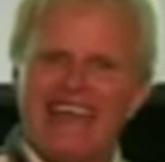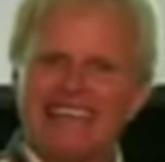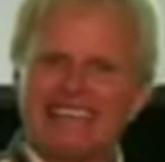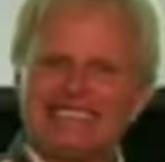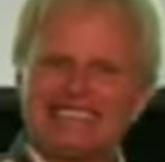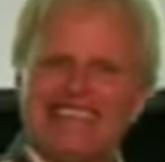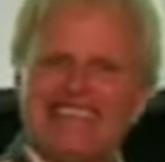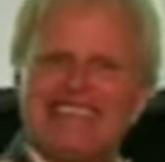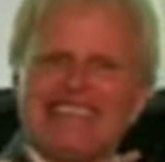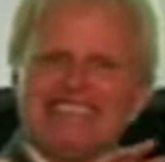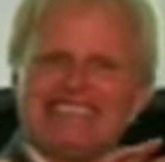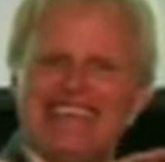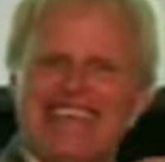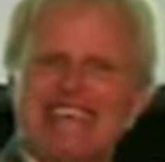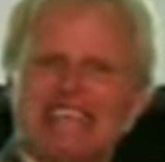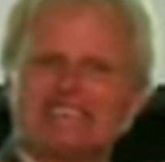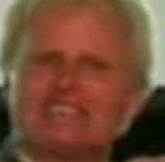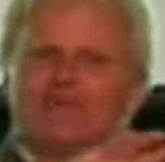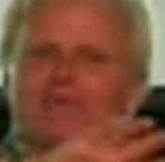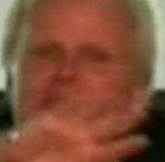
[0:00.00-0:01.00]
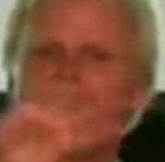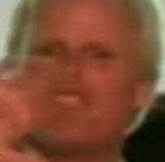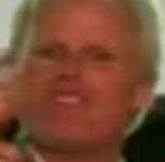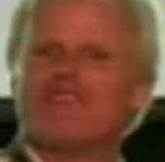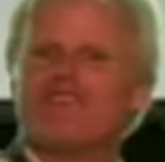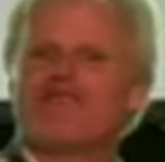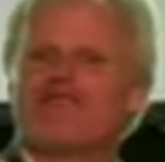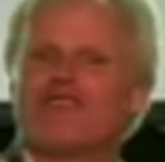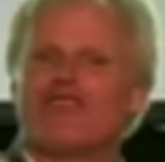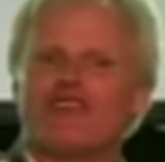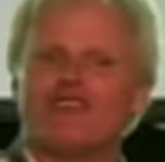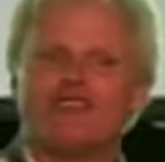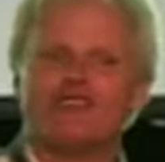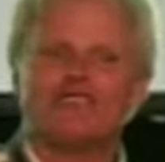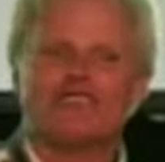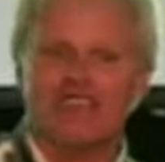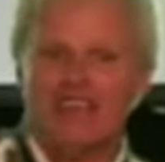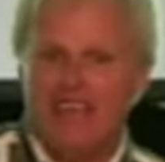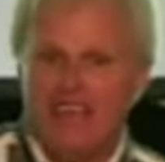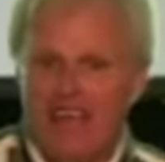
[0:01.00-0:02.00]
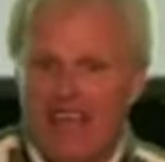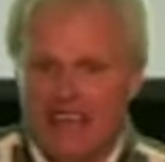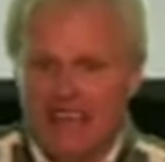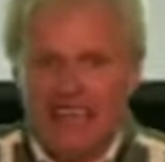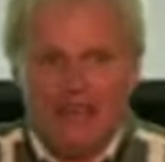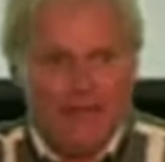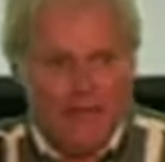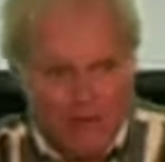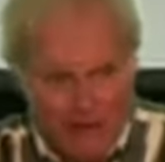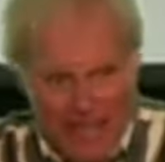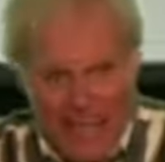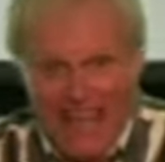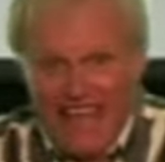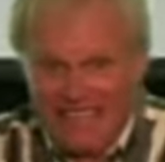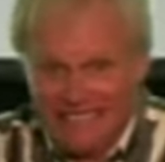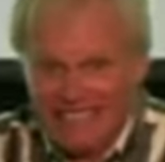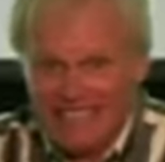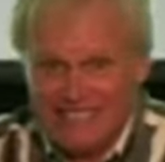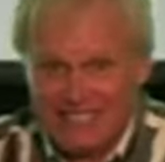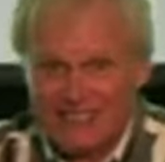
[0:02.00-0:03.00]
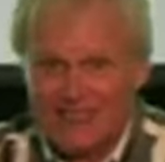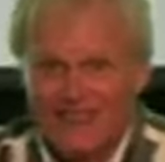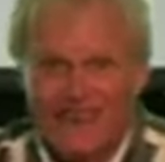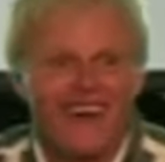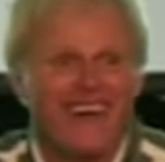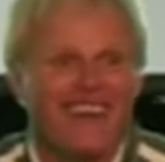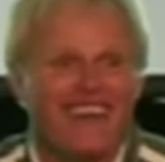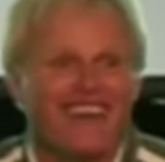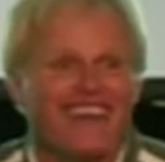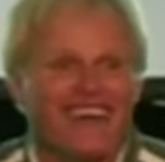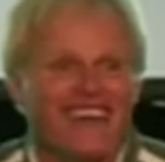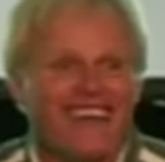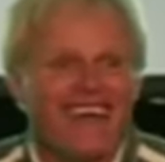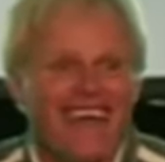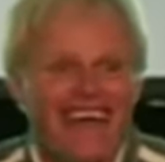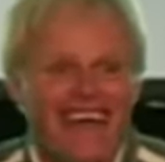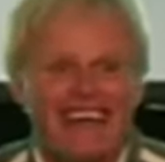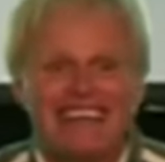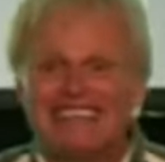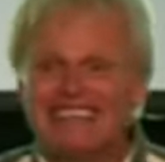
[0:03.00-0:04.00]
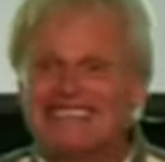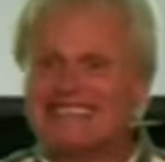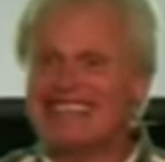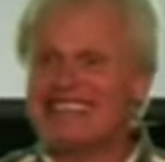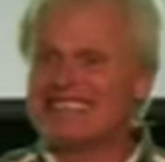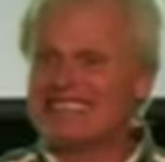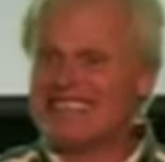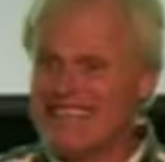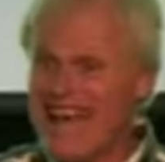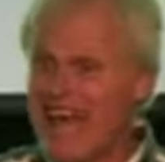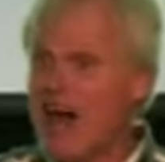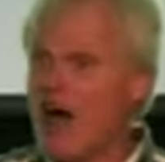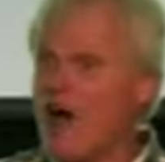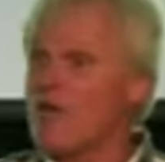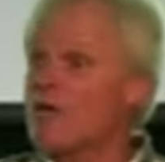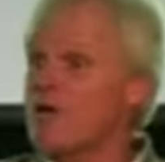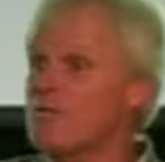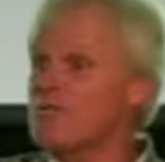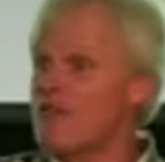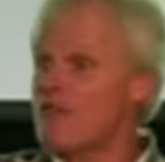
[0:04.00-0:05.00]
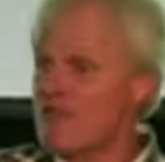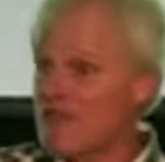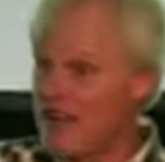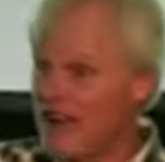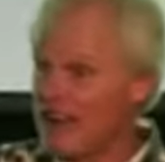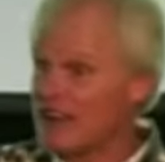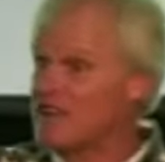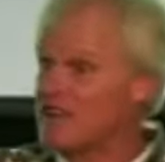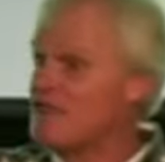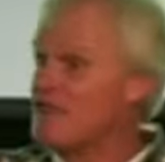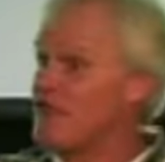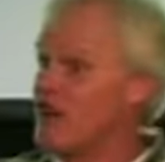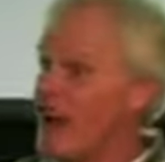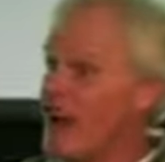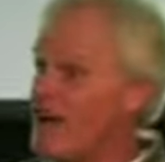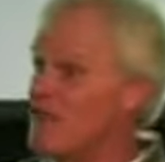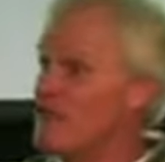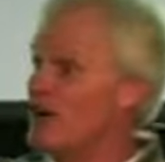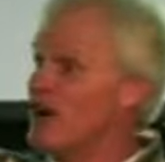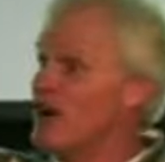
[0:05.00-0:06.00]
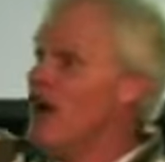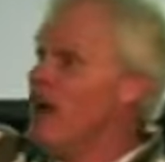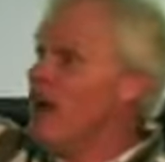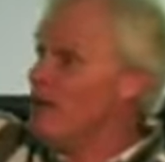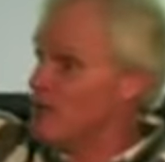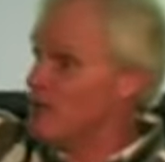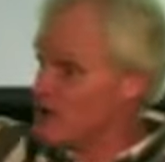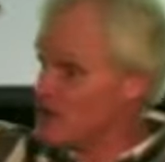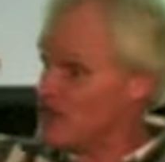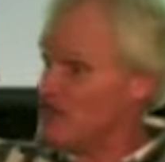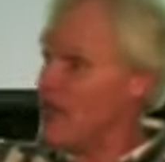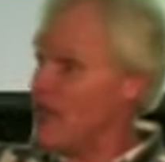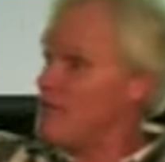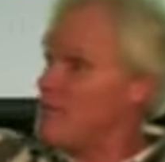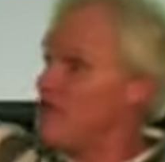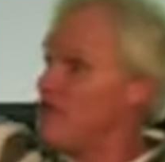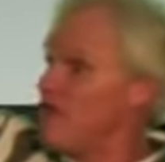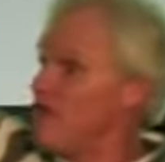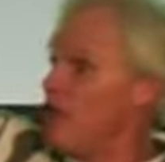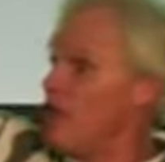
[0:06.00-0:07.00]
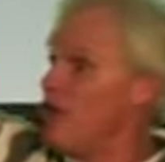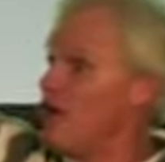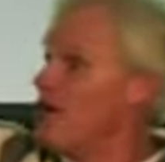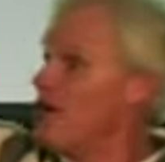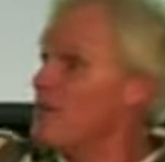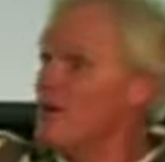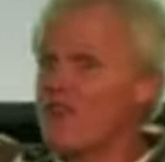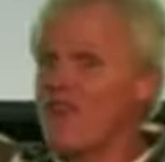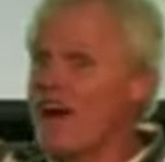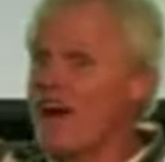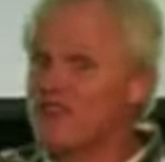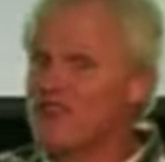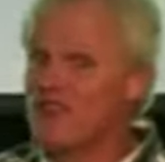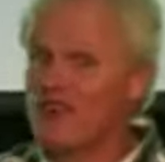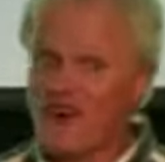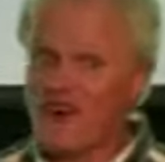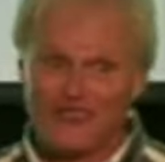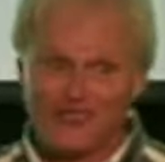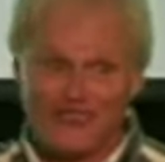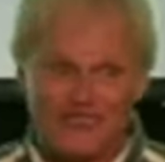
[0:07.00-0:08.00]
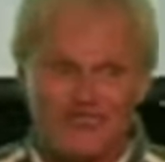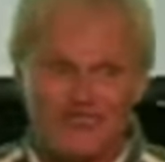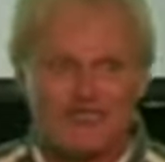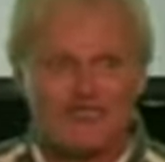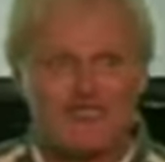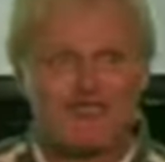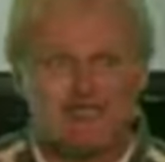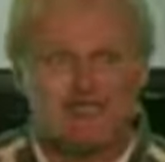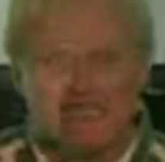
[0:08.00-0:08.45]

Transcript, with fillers: he said He takes away the first and He applies this one. And He says now we're perfected forever, and we stand before Him without the consciousness of